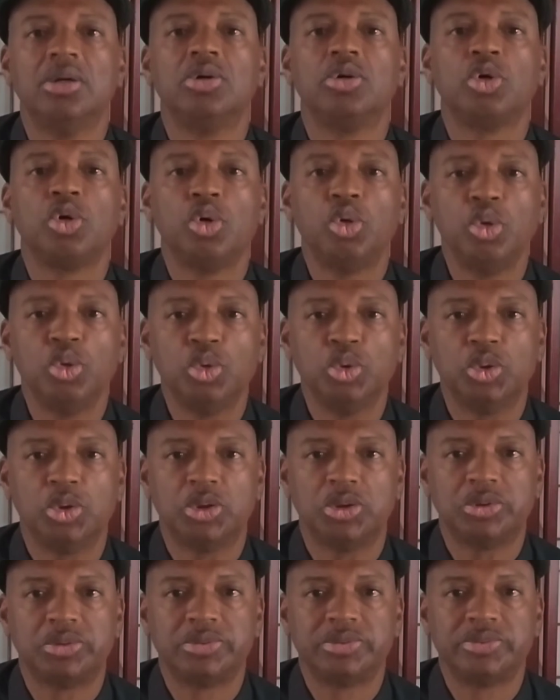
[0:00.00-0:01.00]

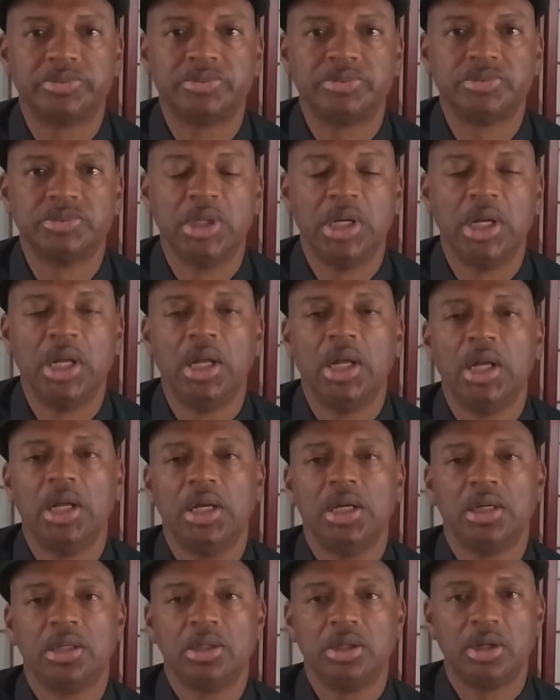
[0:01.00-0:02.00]
cool.
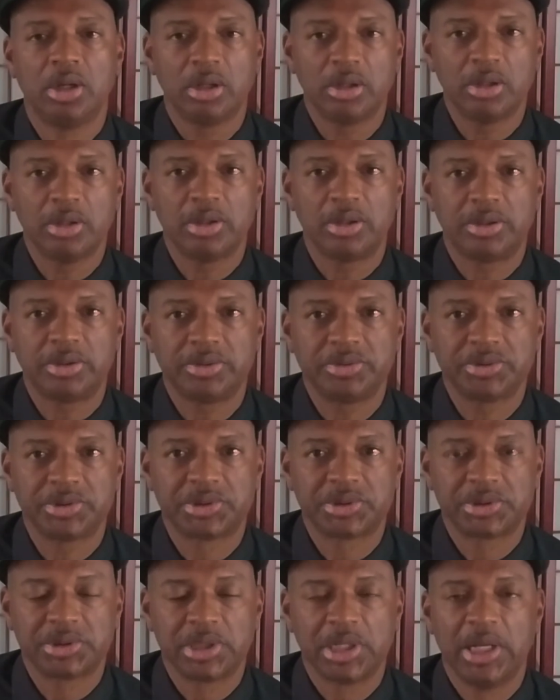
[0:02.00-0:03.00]

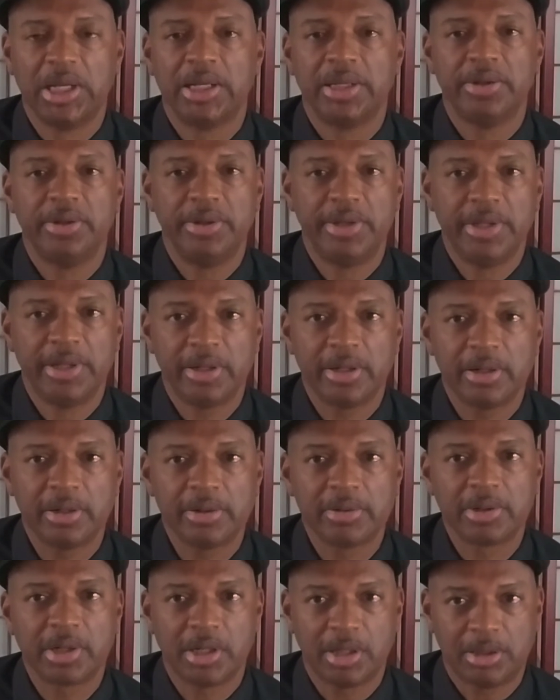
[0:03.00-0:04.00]
Girls, their
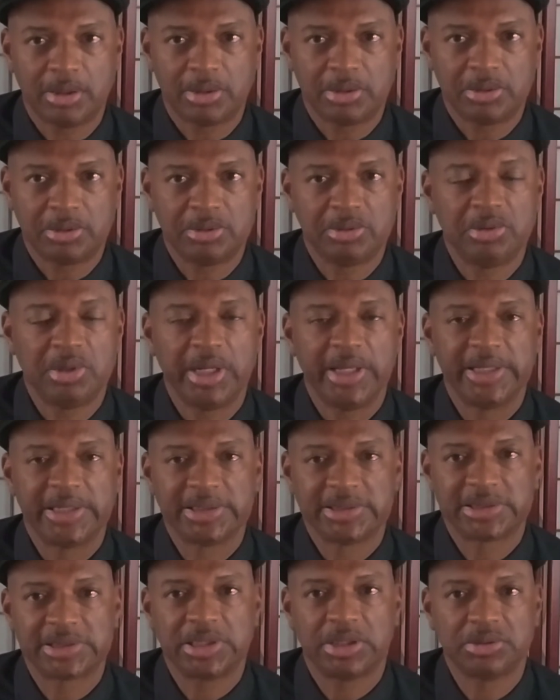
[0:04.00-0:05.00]
goal in
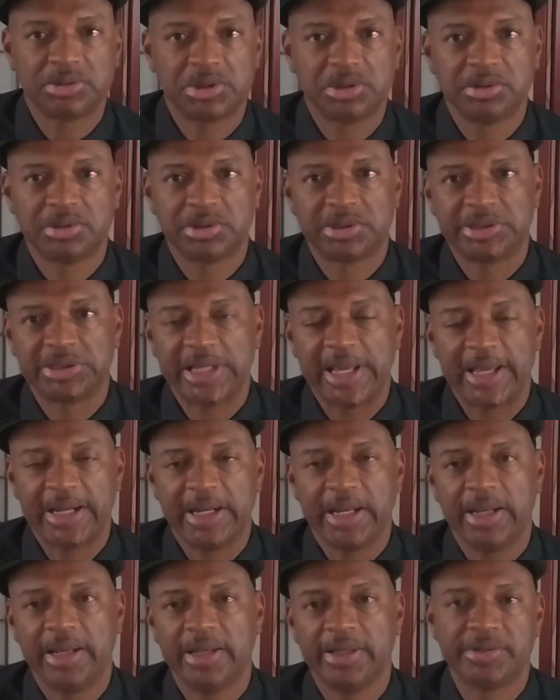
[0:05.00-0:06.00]
a social
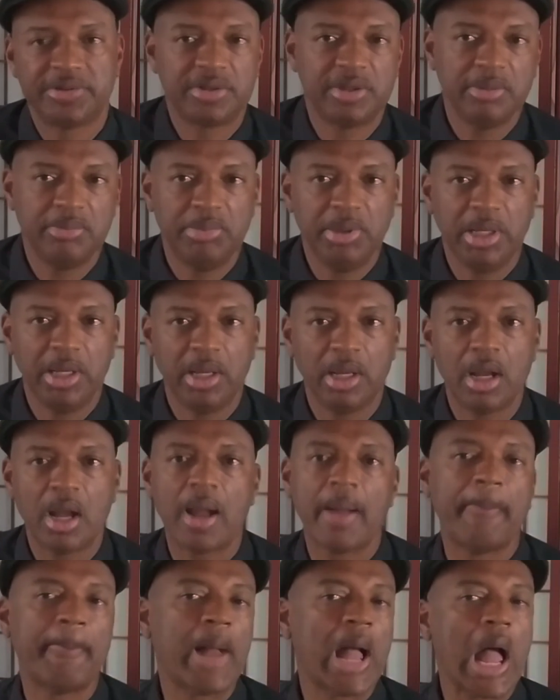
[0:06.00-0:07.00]
setting is to be
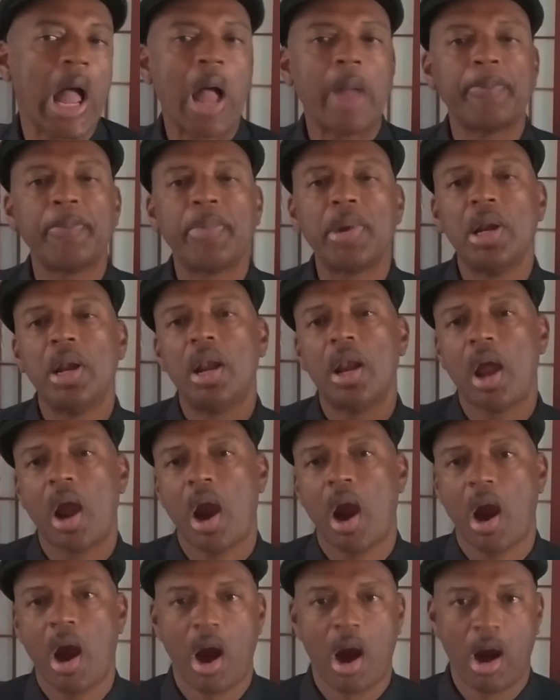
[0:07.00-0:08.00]
popular.
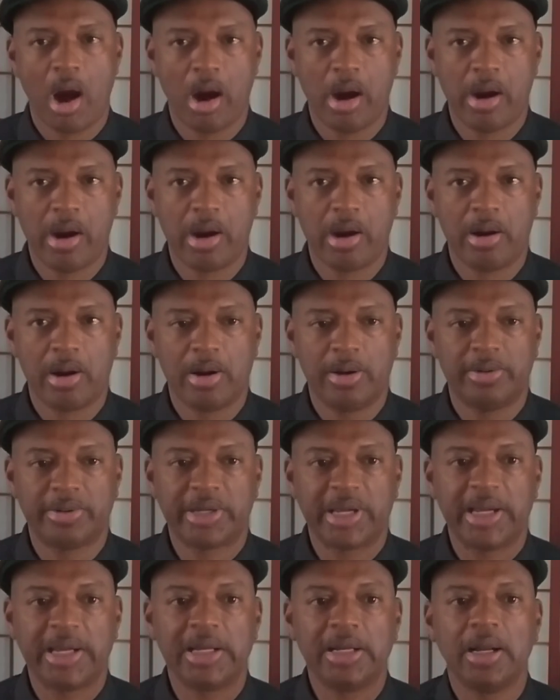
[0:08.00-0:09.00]

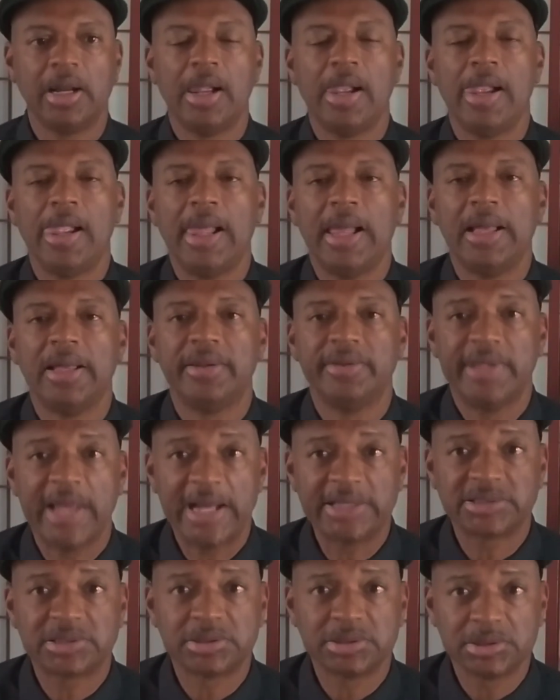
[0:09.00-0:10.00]
Okay?
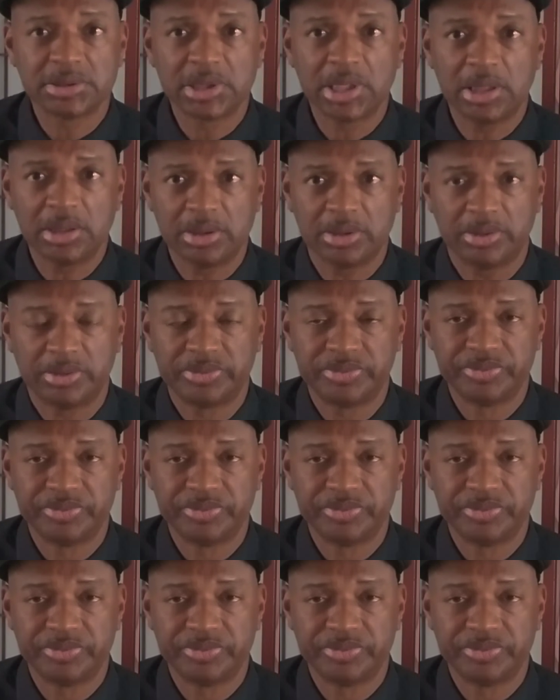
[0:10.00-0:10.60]
That's their goal.